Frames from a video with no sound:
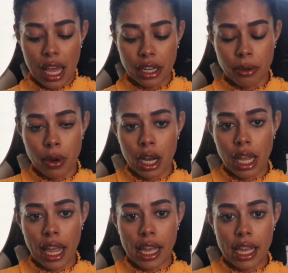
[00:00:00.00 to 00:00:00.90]
and you
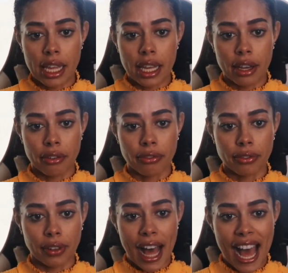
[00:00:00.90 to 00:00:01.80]
want a
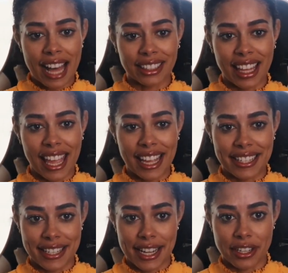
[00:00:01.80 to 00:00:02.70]
flat
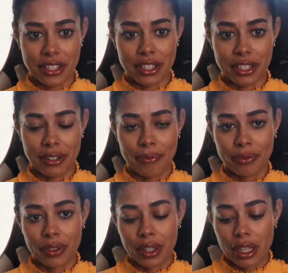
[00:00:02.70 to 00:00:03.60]
laying dish.
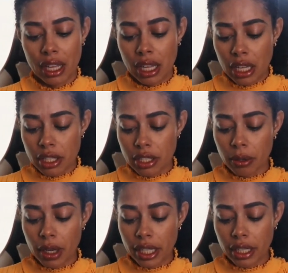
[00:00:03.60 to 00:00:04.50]

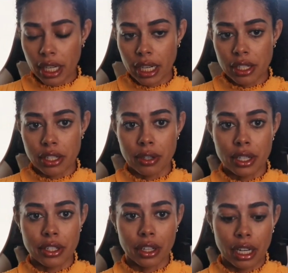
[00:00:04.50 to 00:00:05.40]
So what you're going to
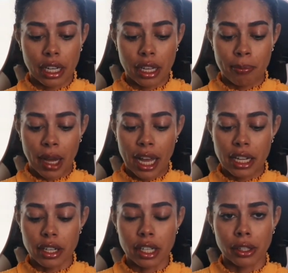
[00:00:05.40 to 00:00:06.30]
do is you're going to
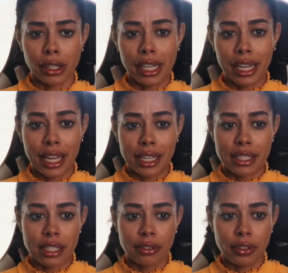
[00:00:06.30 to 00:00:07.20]
combine your
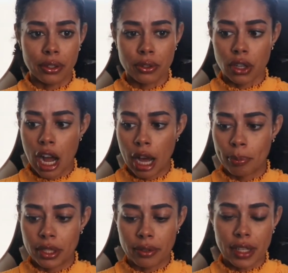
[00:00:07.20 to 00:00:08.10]
ingredients, a few
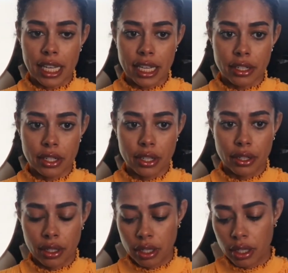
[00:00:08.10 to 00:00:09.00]
drops of each,